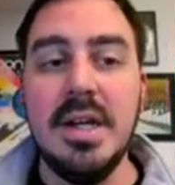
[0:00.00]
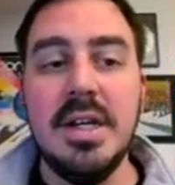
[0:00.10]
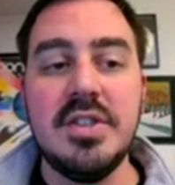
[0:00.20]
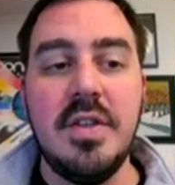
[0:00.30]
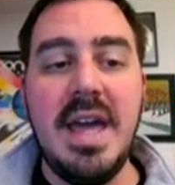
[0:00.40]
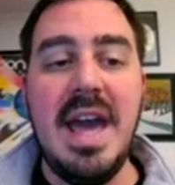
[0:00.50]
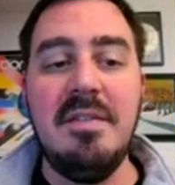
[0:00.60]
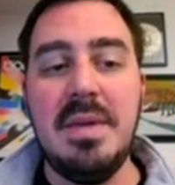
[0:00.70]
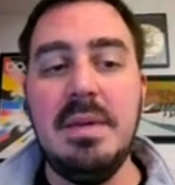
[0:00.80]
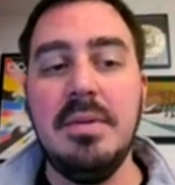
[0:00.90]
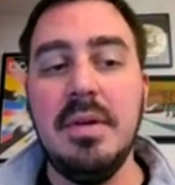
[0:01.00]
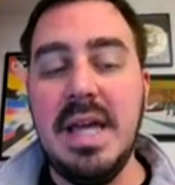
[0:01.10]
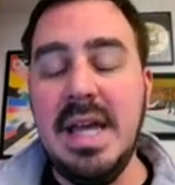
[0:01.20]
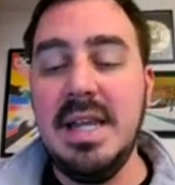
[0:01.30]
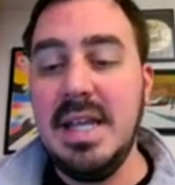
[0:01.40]
So they have people
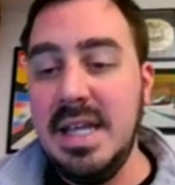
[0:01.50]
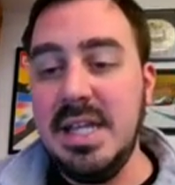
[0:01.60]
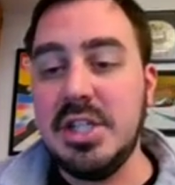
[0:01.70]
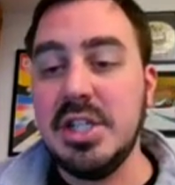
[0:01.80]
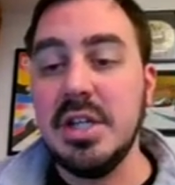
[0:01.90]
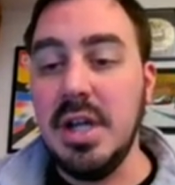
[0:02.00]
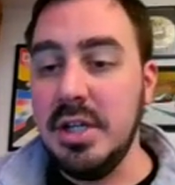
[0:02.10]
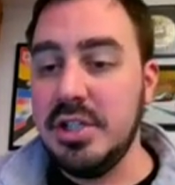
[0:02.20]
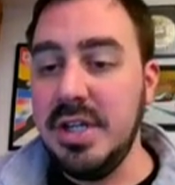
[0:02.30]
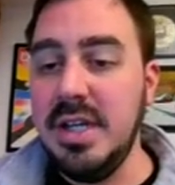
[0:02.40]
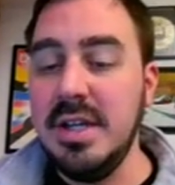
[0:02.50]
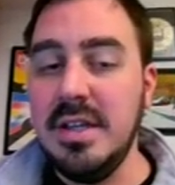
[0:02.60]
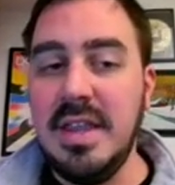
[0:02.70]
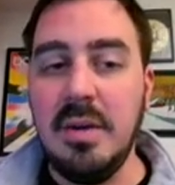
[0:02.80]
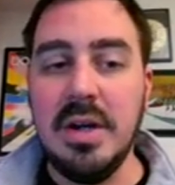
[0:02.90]
in each country
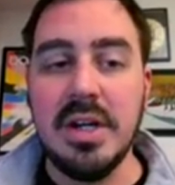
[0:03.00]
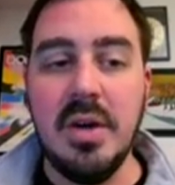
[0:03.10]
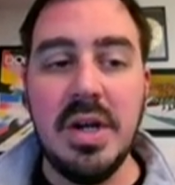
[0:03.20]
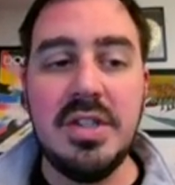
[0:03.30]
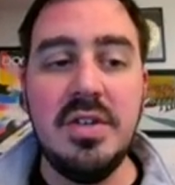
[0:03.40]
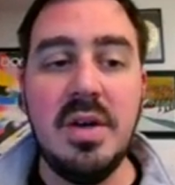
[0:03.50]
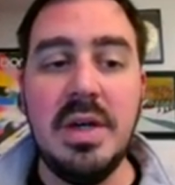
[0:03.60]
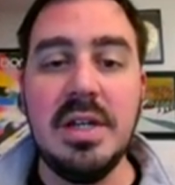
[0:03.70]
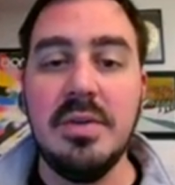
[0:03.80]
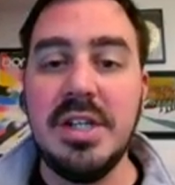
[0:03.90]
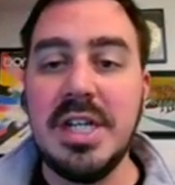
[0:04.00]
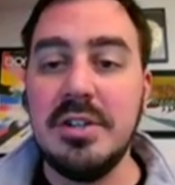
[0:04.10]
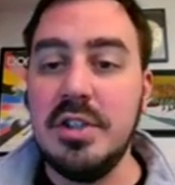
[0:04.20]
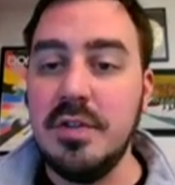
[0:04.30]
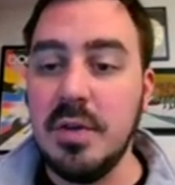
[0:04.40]
that we are going to that we can reach out
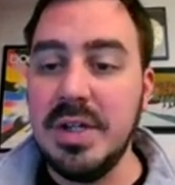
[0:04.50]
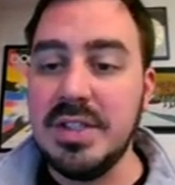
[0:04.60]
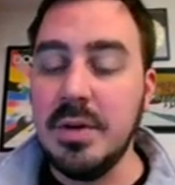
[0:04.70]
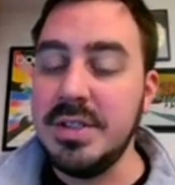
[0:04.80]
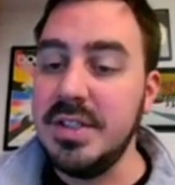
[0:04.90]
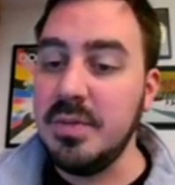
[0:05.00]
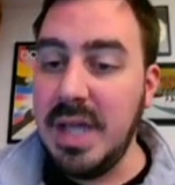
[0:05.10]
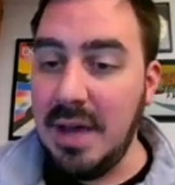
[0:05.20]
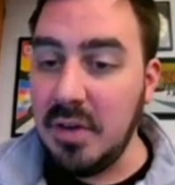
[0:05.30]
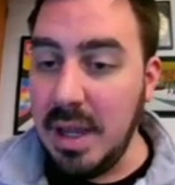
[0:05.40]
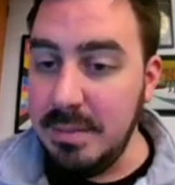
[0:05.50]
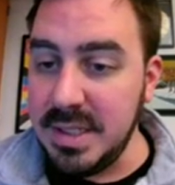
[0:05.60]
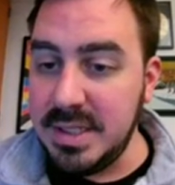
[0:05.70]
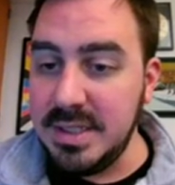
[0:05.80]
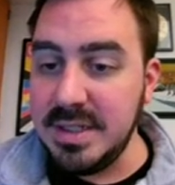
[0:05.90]
to for resources. We have our
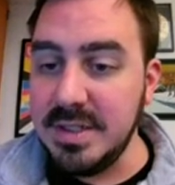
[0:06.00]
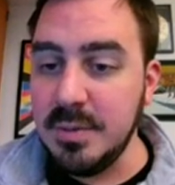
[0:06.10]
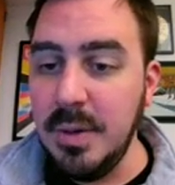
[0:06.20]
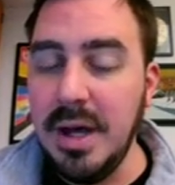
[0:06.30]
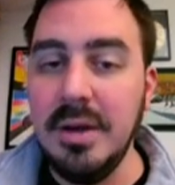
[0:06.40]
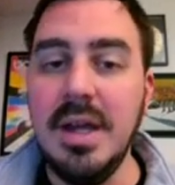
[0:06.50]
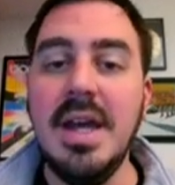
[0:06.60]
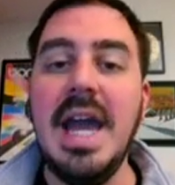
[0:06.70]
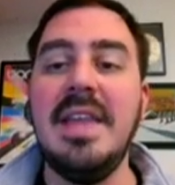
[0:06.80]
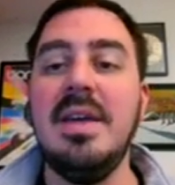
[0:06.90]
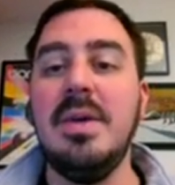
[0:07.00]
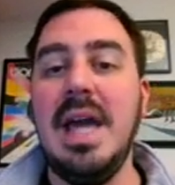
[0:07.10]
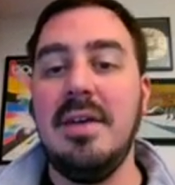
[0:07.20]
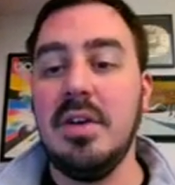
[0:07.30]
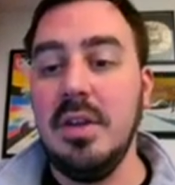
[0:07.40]
embassies as well. And then we
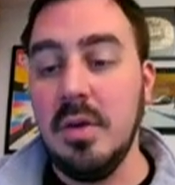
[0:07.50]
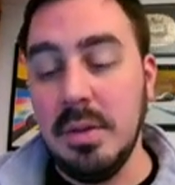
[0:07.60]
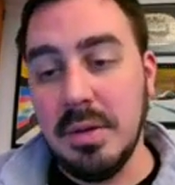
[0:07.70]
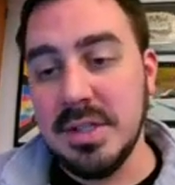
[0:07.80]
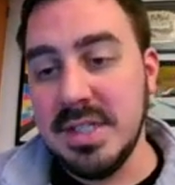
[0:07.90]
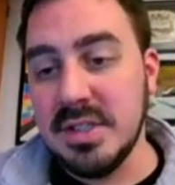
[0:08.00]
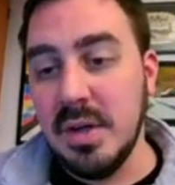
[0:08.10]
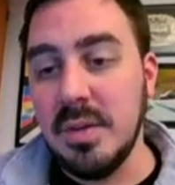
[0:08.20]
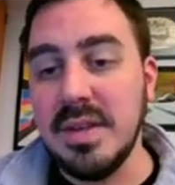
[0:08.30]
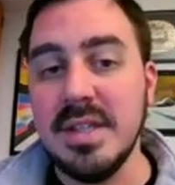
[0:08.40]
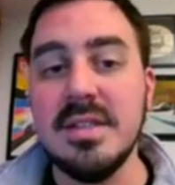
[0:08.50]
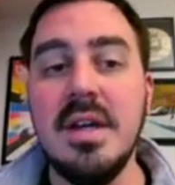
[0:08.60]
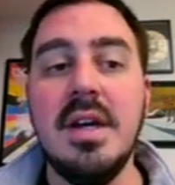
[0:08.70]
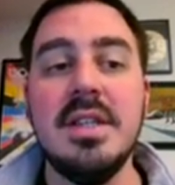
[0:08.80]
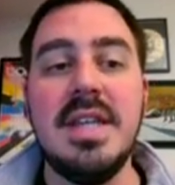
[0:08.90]
have our local person that's going with us
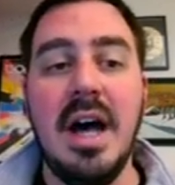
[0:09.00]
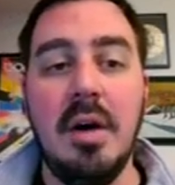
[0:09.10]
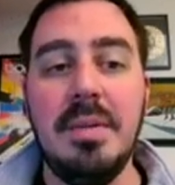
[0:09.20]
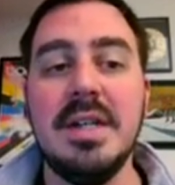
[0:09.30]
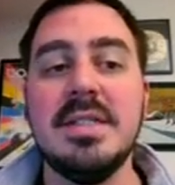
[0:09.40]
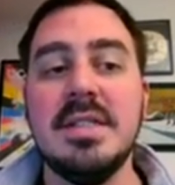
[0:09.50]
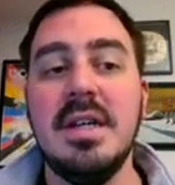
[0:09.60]
to help us